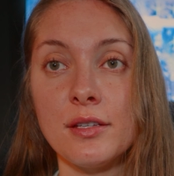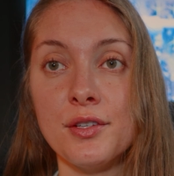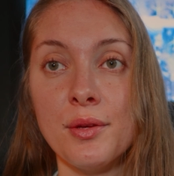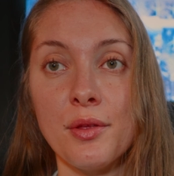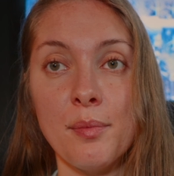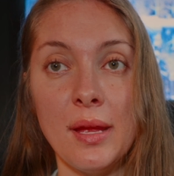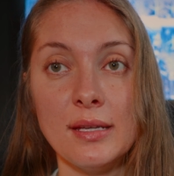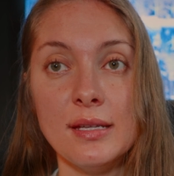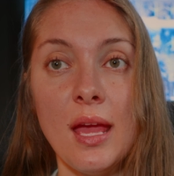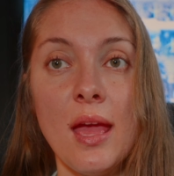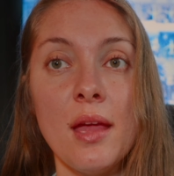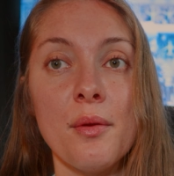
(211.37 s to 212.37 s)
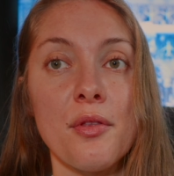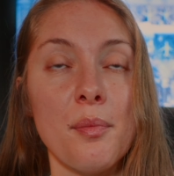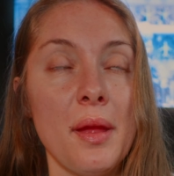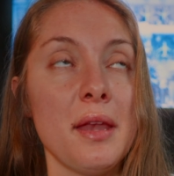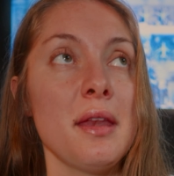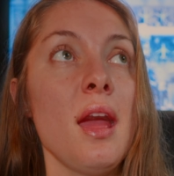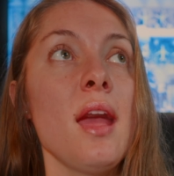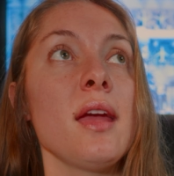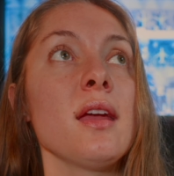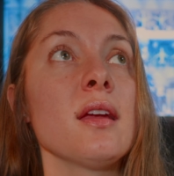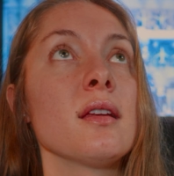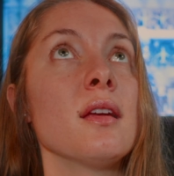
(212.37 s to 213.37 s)
to do with my day, with my
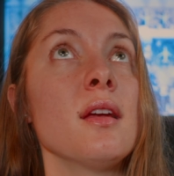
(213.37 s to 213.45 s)
night.